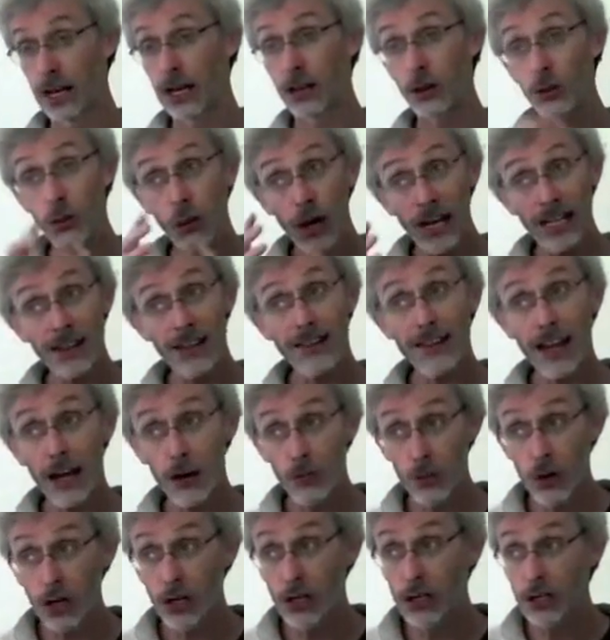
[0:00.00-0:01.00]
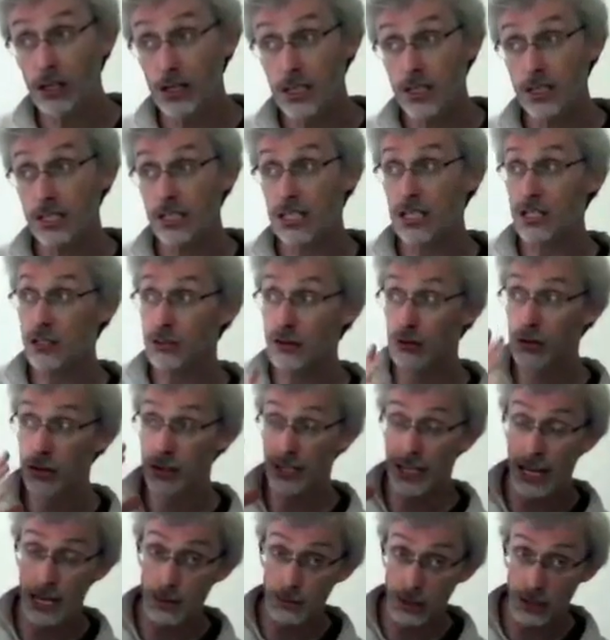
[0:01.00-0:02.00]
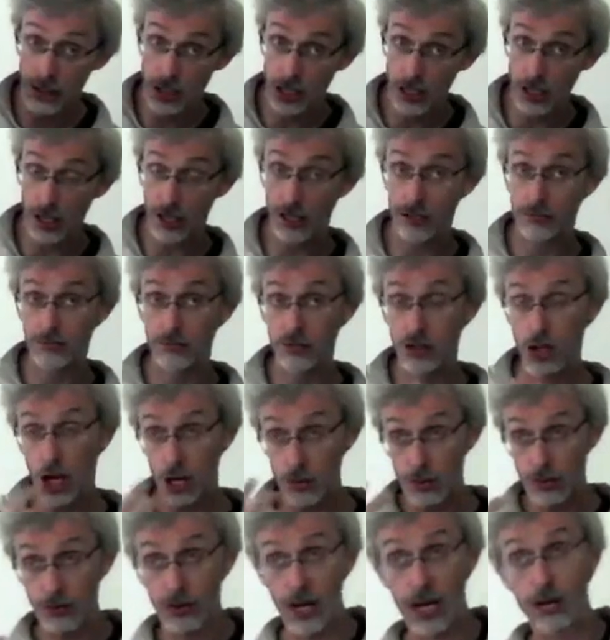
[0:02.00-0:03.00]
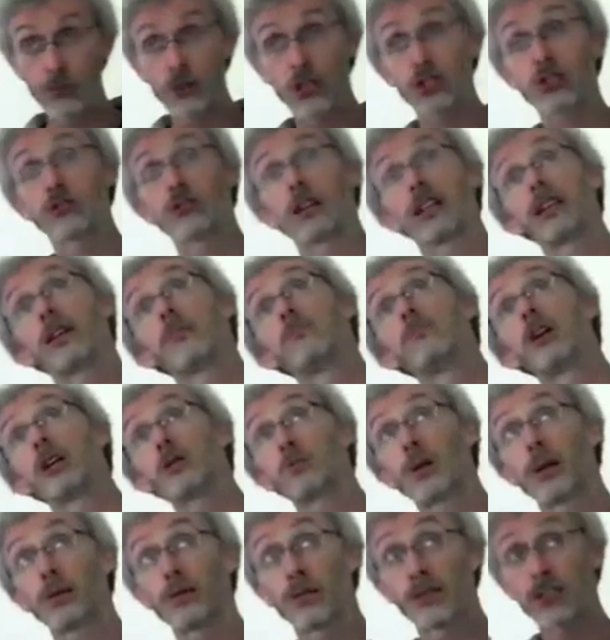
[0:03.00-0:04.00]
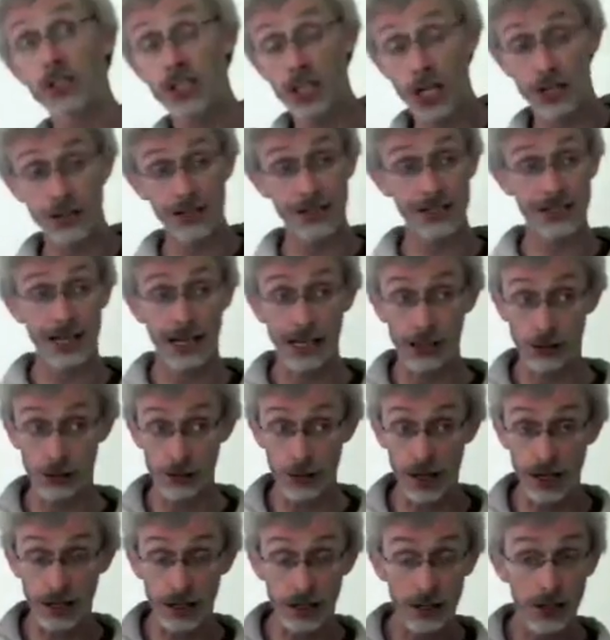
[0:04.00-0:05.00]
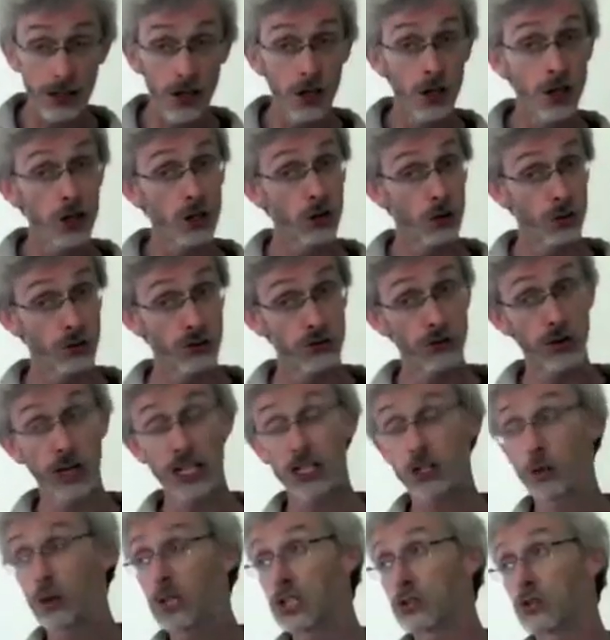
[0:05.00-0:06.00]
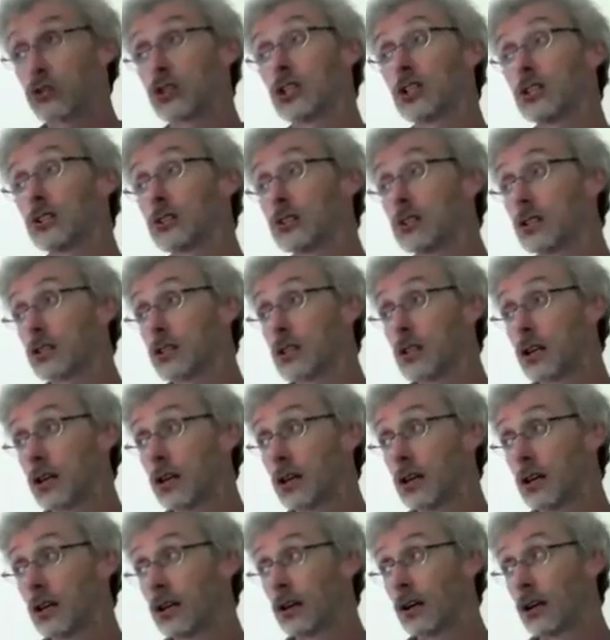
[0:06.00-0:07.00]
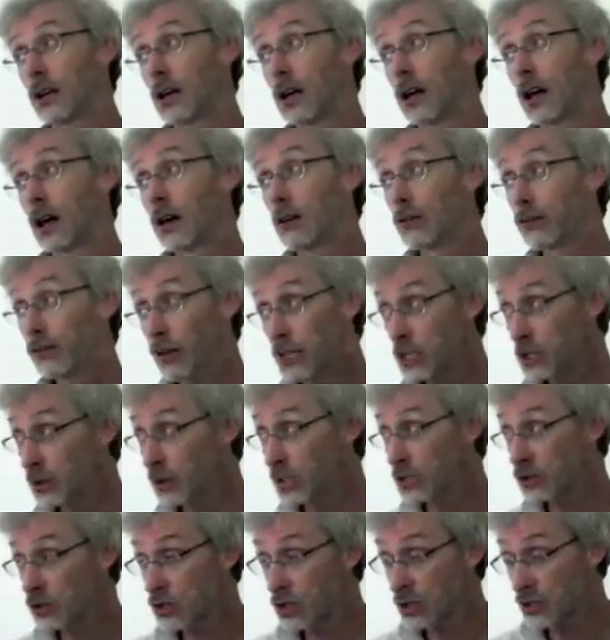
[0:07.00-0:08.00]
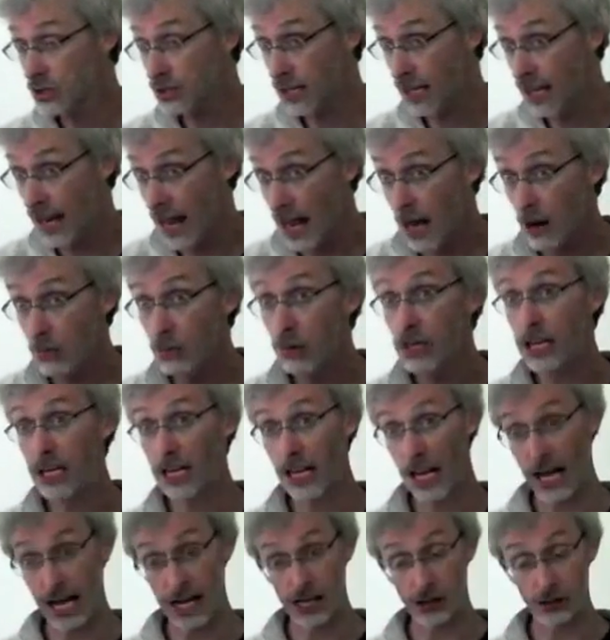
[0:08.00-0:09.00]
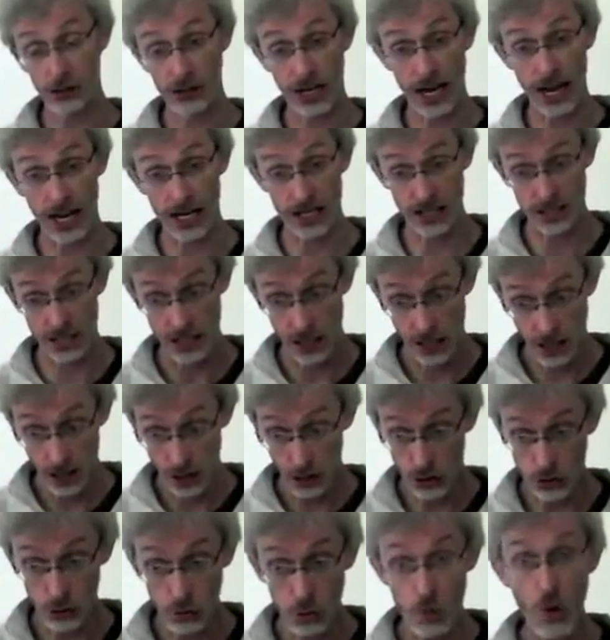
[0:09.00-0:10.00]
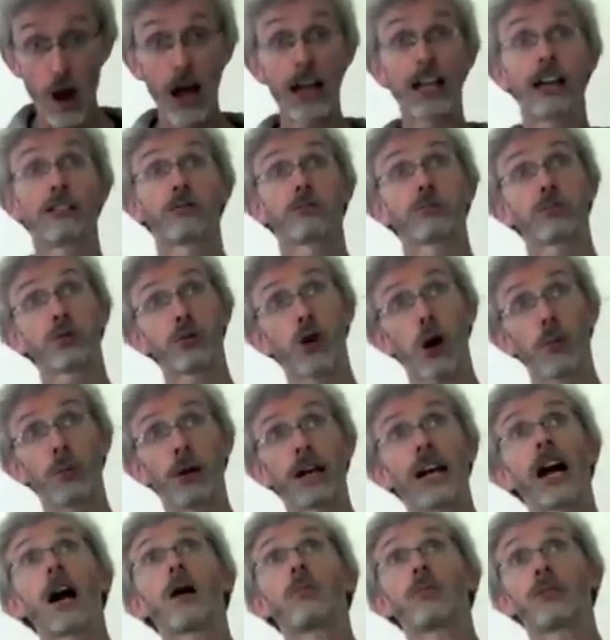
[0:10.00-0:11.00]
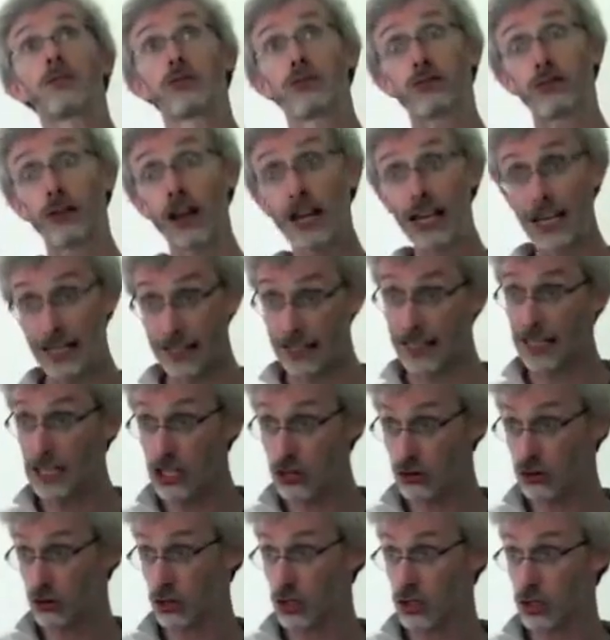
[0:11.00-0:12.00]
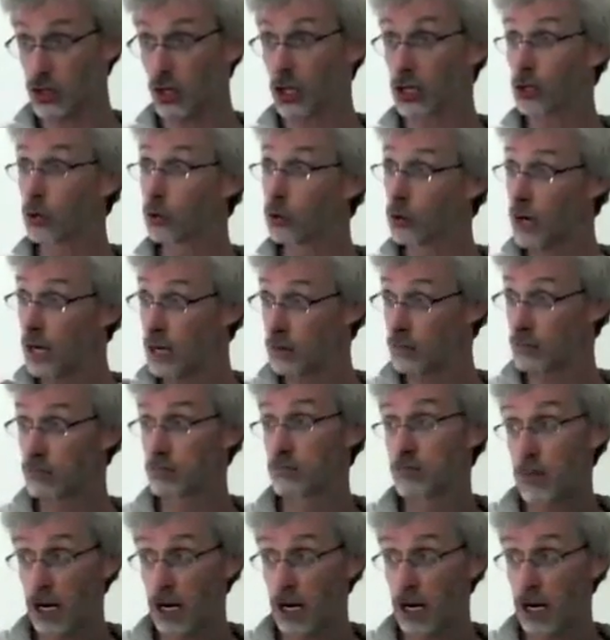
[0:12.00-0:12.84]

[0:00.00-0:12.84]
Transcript: And the way that that works is through a type of chemistry that most people are starting to hear about called phytoestrogens. And phytoestrogens are now being hailed as the way of propping up the failing estrous cycle in